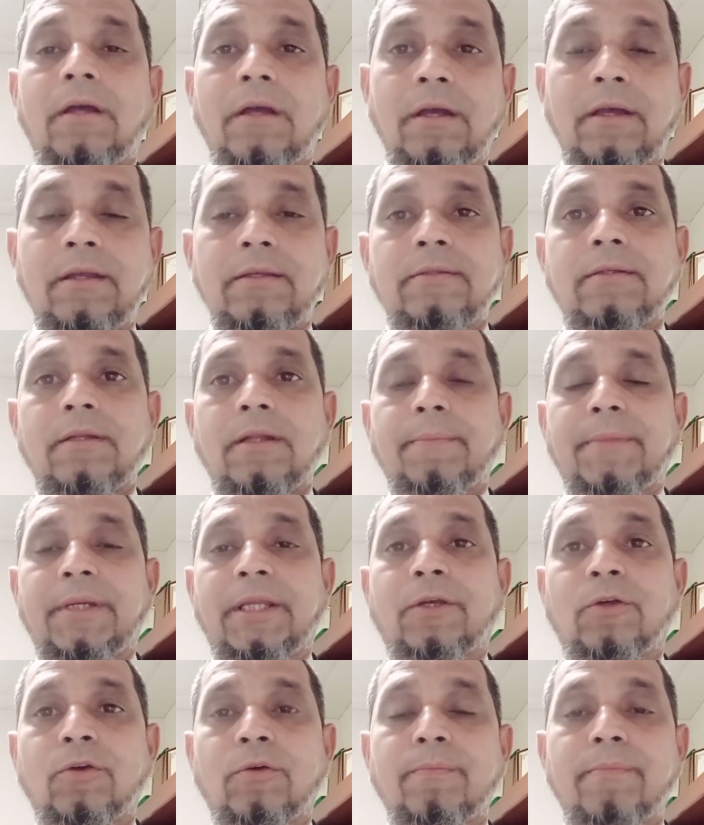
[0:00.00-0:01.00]
Assalamu
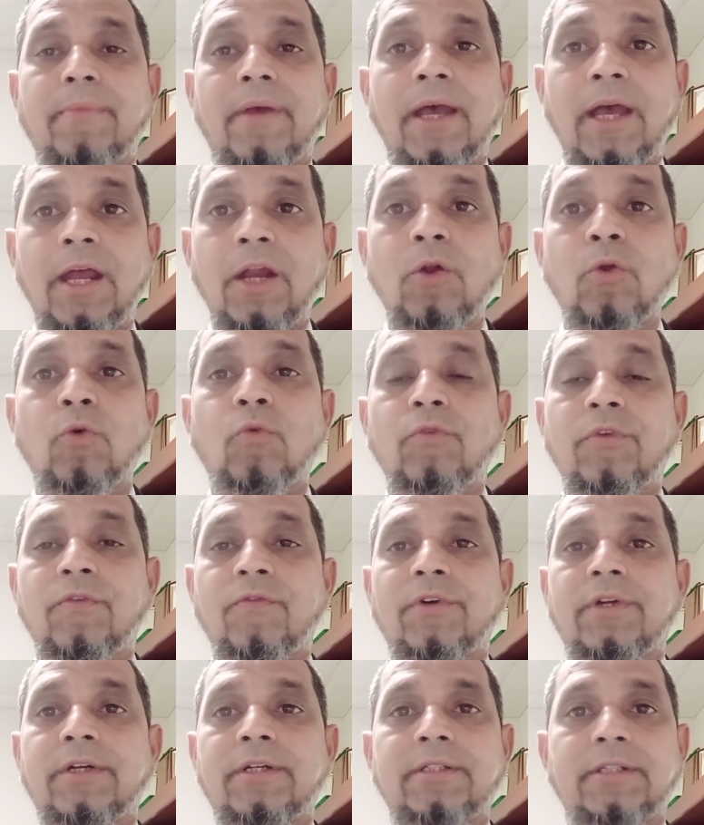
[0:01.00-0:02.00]
alaikum. Hello
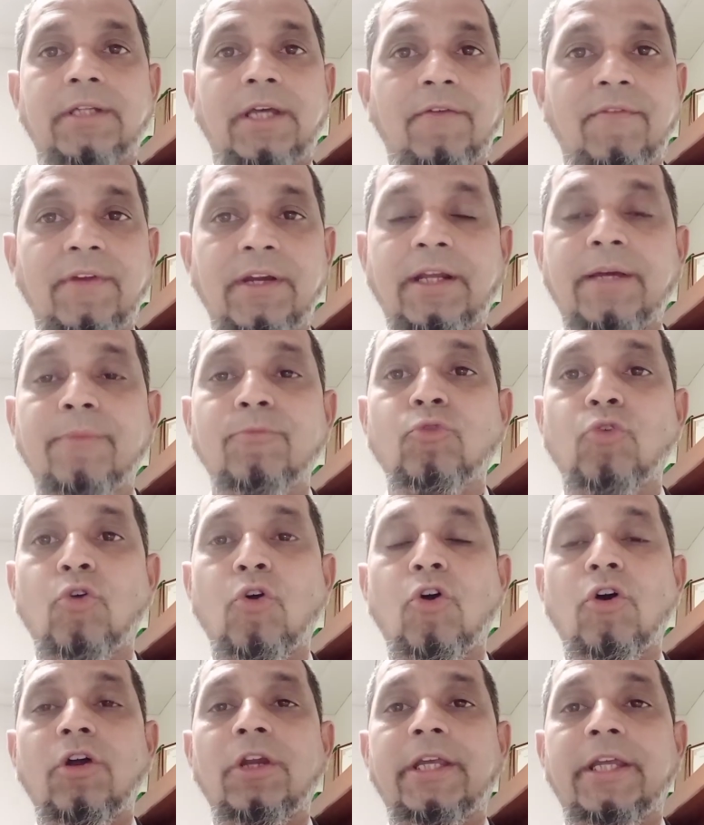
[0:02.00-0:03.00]
viewers, I welcome you
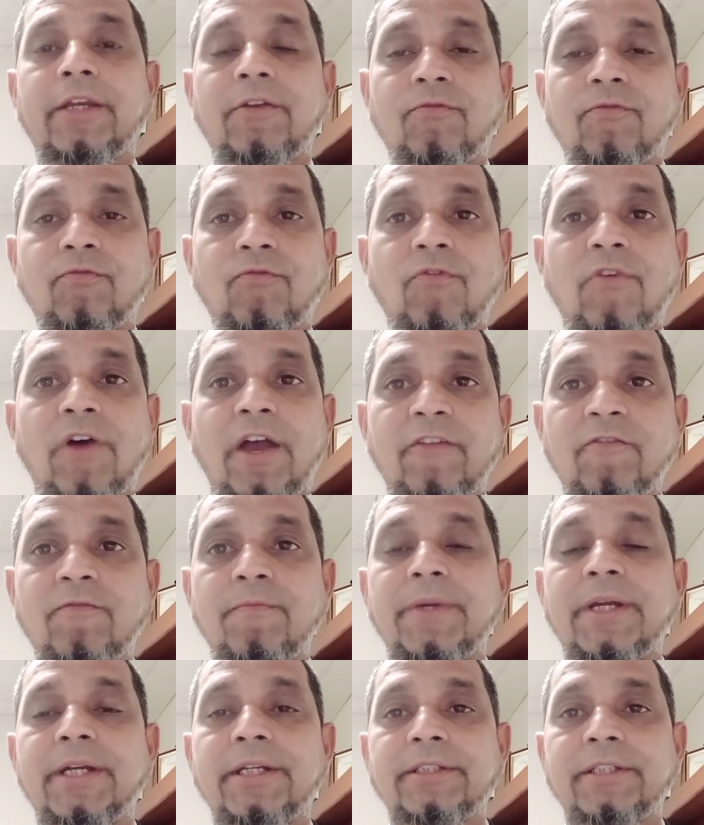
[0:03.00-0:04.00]
all in 5
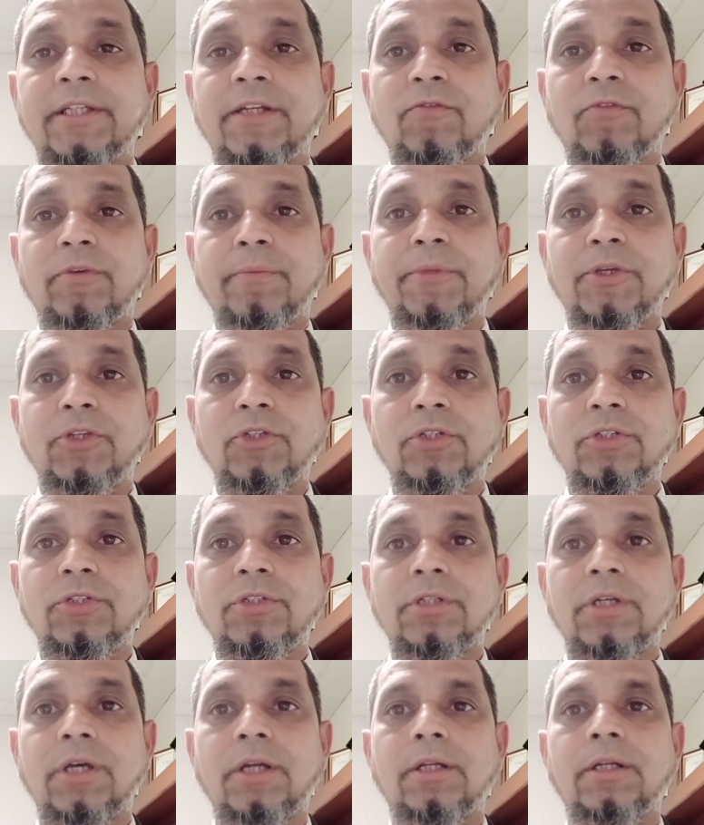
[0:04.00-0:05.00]
minutes information
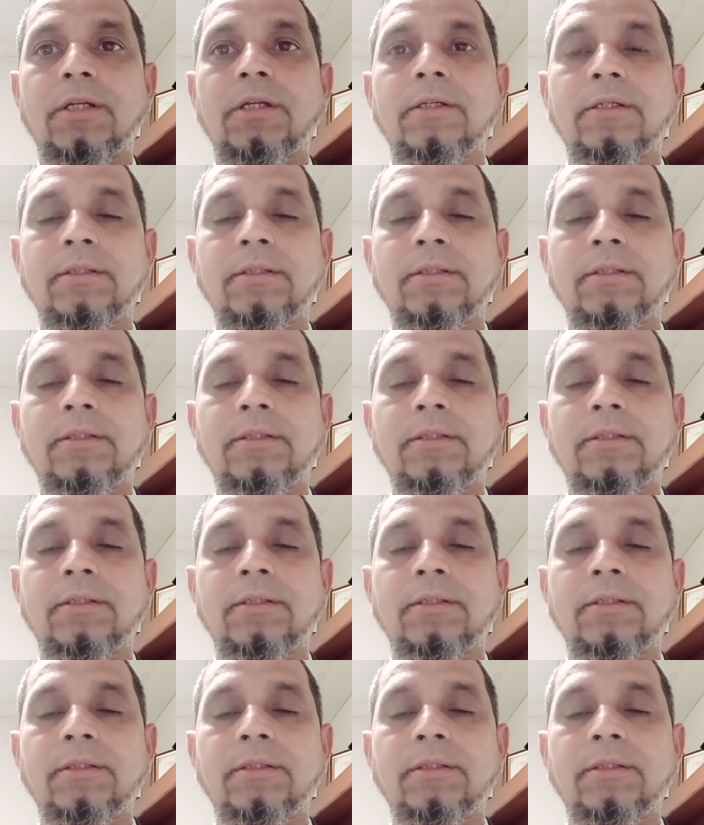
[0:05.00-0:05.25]
channel.